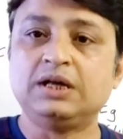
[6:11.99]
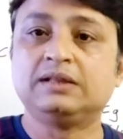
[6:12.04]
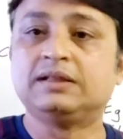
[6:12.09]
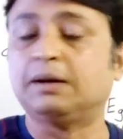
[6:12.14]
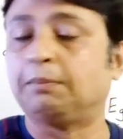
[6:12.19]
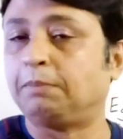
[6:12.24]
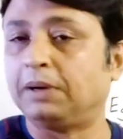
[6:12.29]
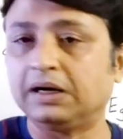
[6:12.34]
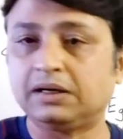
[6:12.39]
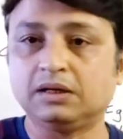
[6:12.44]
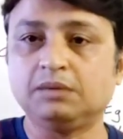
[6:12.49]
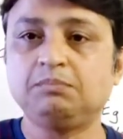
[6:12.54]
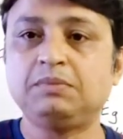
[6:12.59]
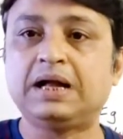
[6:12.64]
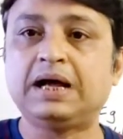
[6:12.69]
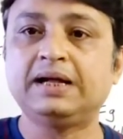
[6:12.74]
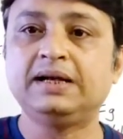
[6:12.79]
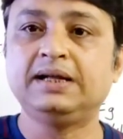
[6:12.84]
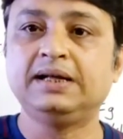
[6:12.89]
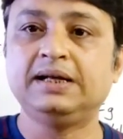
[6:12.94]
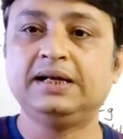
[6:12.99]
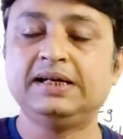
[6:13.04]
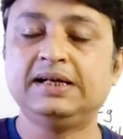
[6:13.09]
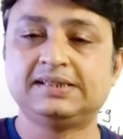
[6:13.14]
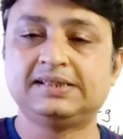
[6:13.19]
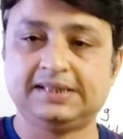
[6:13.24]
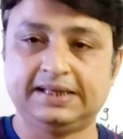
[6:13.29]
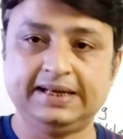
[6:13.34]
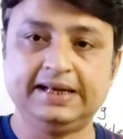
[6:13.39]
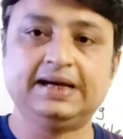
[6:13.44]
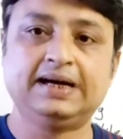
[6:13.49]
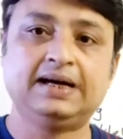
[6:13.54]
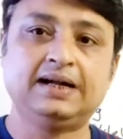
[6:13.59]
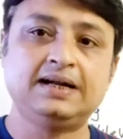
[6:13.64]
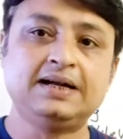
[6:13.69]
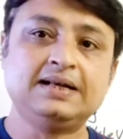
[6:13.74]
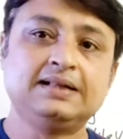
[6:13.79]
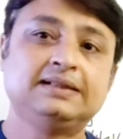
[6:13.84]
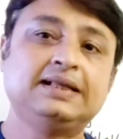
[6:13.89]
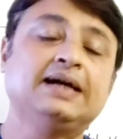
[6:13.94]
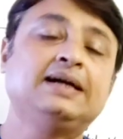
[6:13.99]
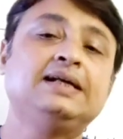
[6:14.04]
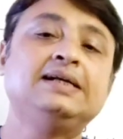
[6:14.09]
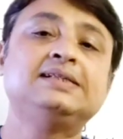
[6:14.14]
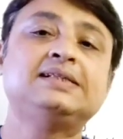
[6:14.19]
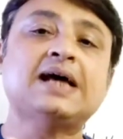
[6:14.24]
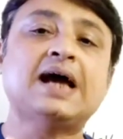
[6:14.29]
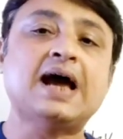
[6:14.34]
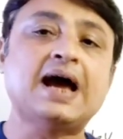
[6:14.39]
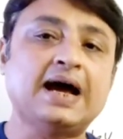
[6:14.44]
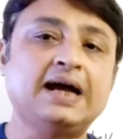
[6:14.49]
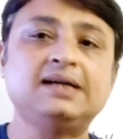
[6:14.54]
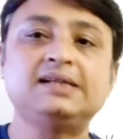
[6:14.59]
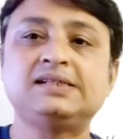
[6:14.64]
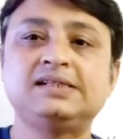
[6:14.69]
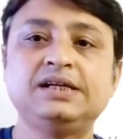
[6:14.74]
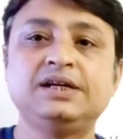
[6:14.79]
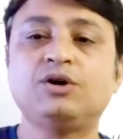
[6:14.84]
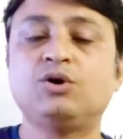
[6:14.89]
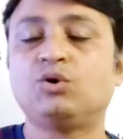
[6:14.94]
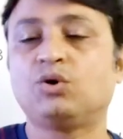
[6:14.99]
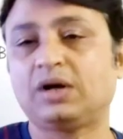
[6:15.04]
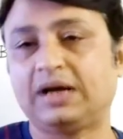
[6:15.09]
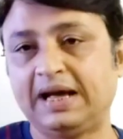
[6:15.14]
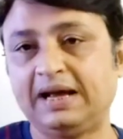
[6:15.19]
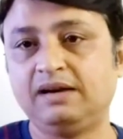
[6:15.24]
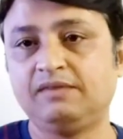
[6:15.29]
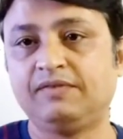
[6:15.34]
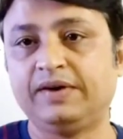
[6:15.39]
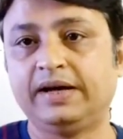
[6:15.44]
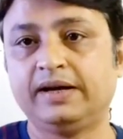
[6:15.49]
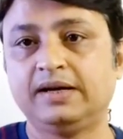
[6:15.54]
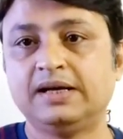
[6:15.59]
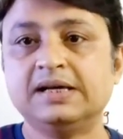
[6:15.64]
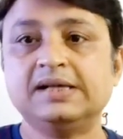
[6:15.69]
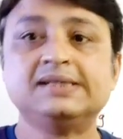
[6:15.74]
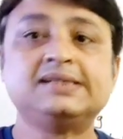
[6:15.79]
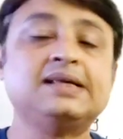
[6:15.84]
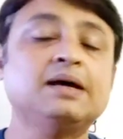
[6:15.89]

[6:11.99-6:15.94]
the bottom line is here that is at zero kelvin